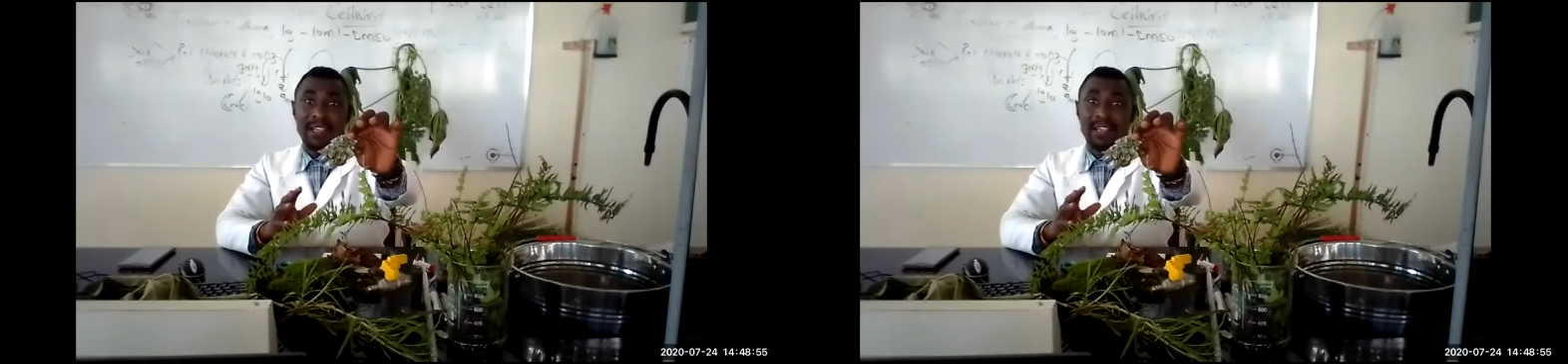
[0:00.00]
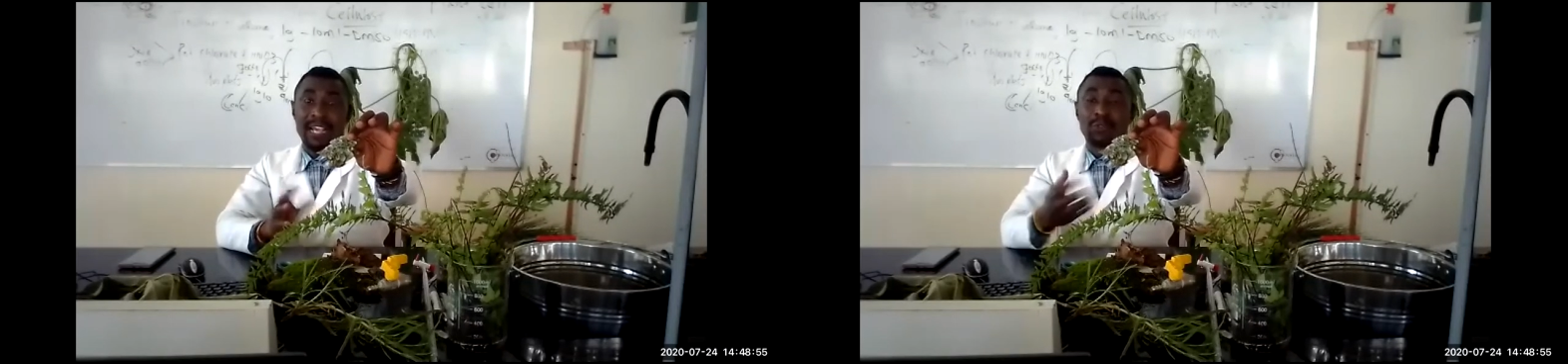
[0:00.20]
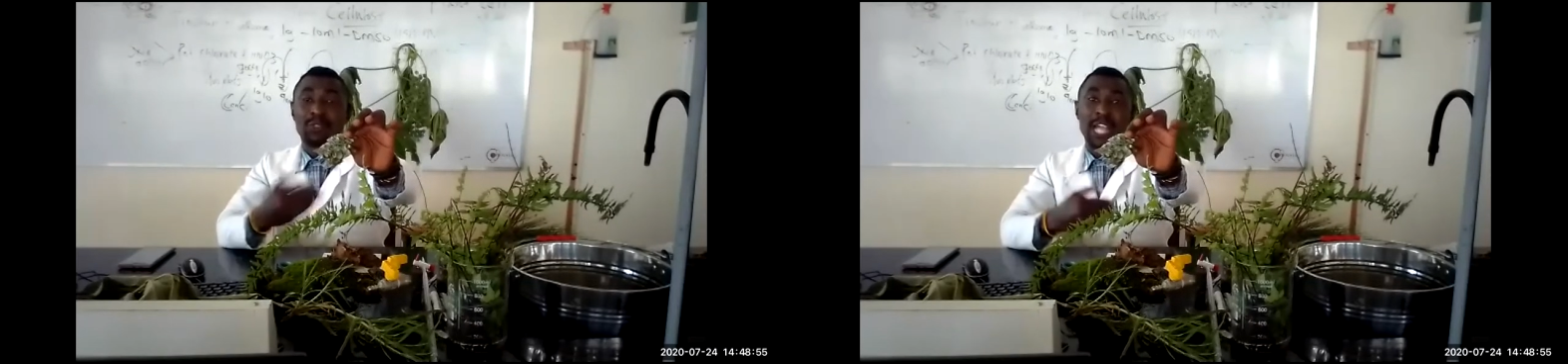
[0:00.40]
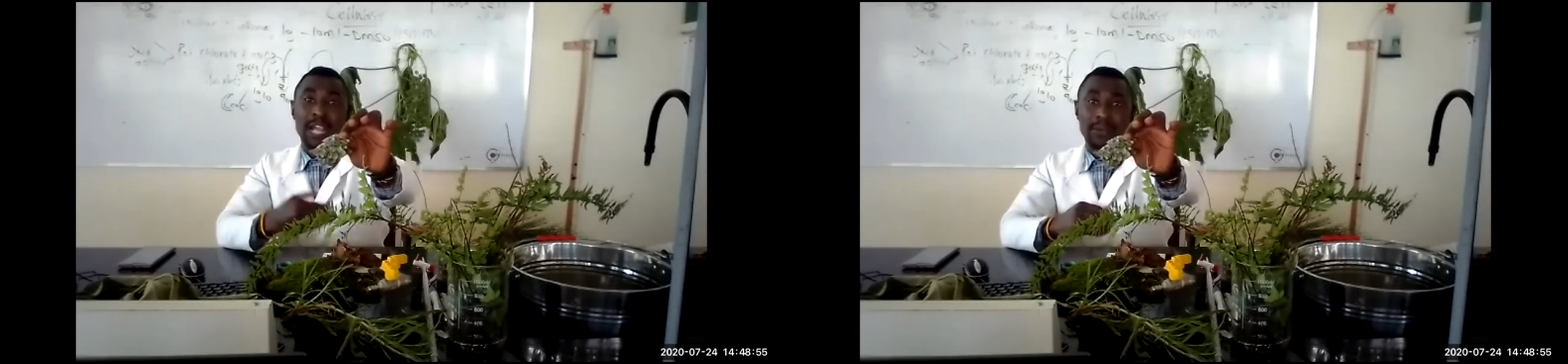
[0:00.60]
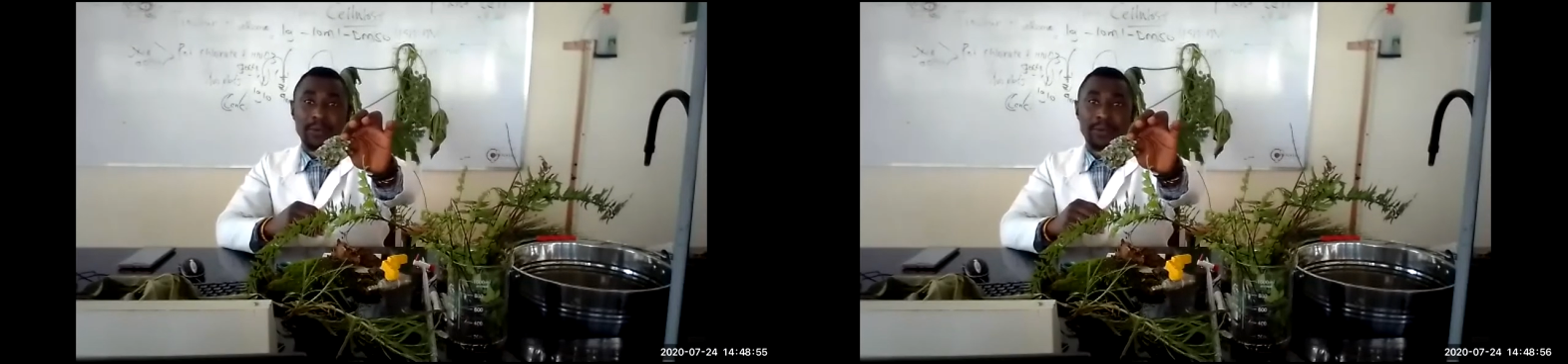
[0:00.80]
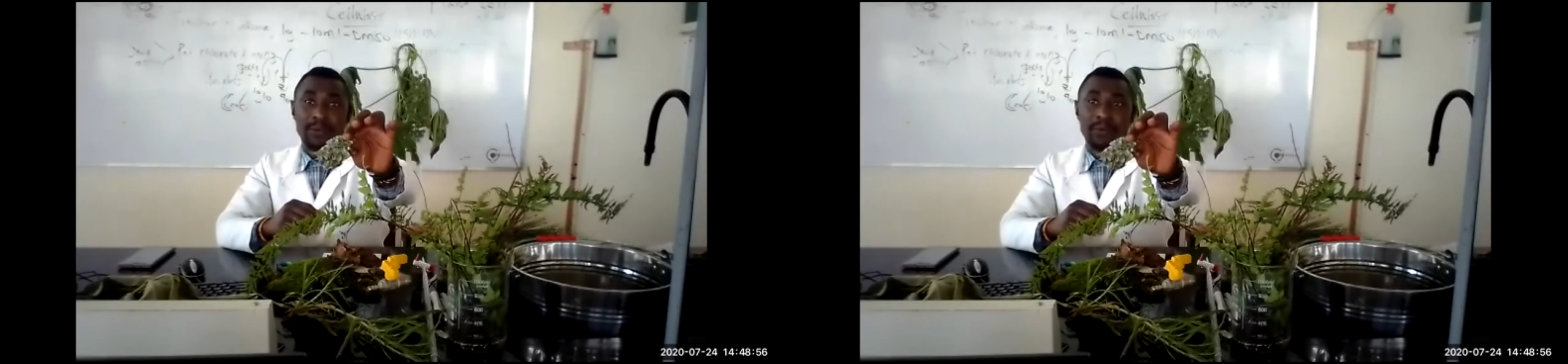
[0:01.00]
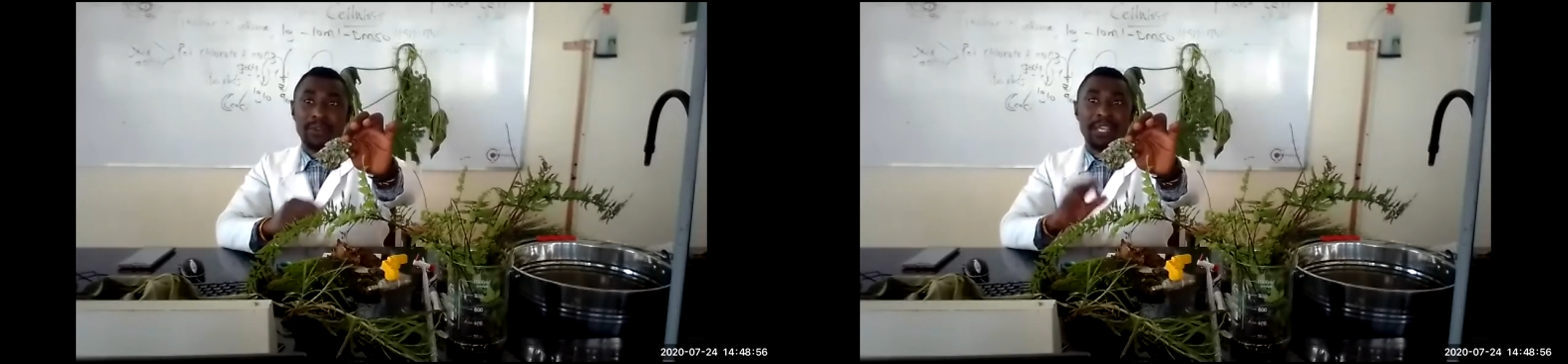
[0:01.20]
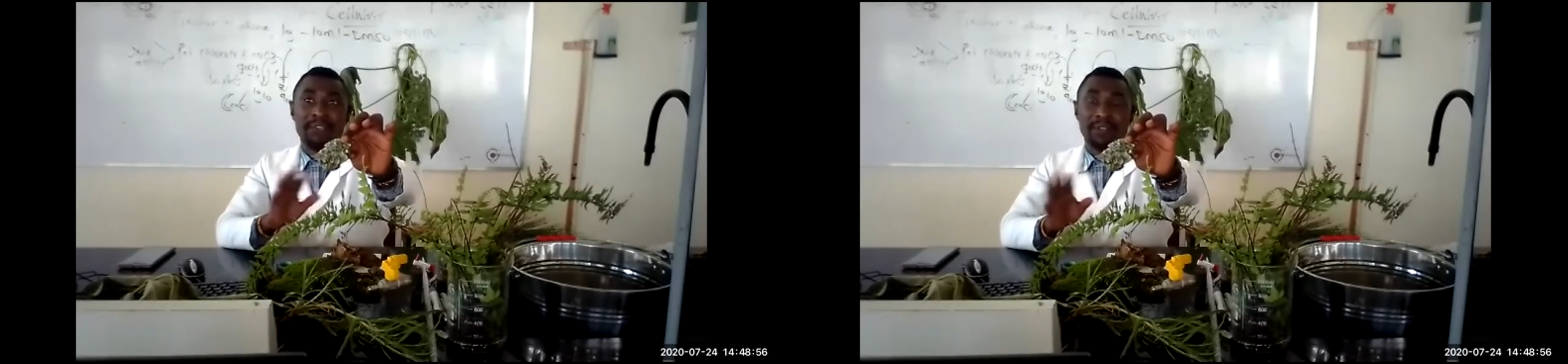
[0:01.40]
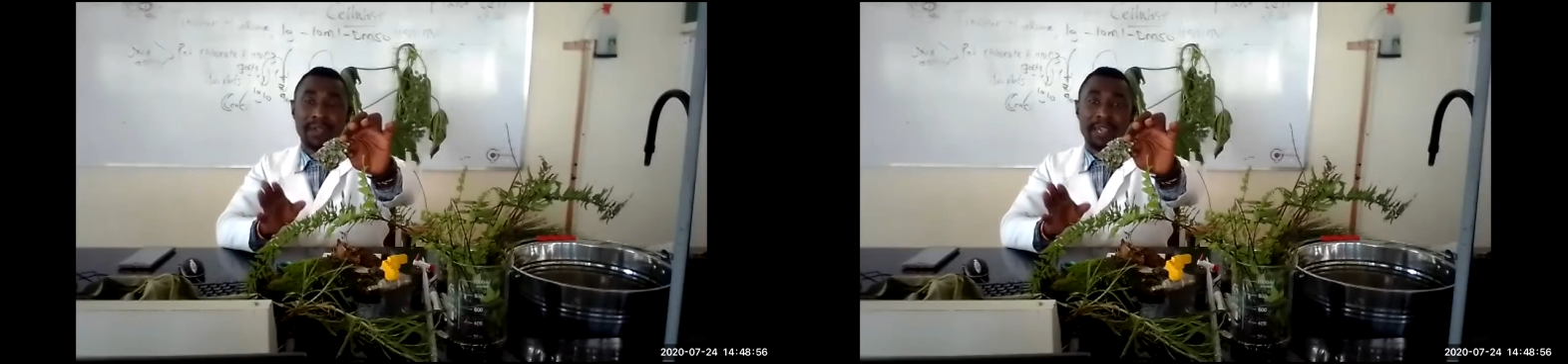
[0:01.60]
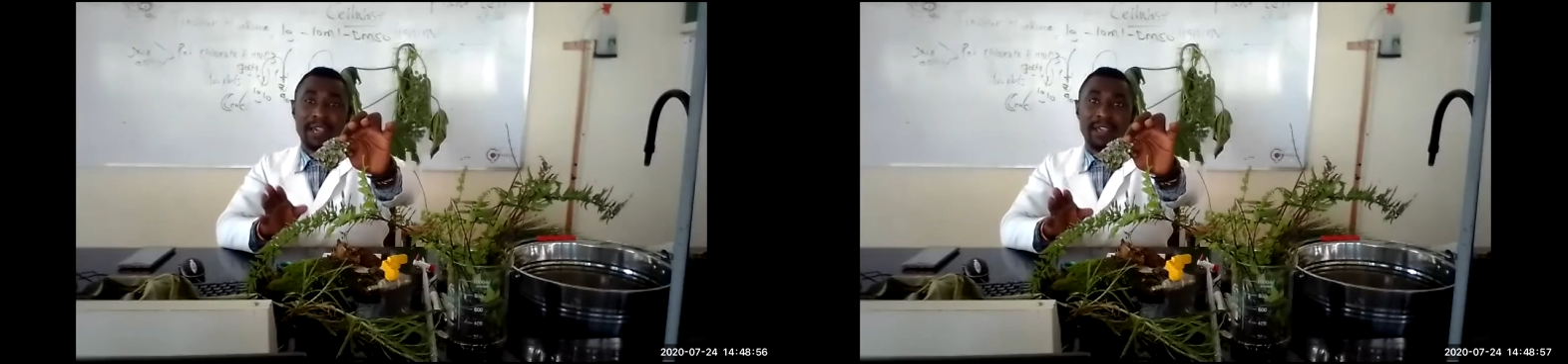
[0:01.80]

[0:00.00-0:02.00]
Atushago or anywhere,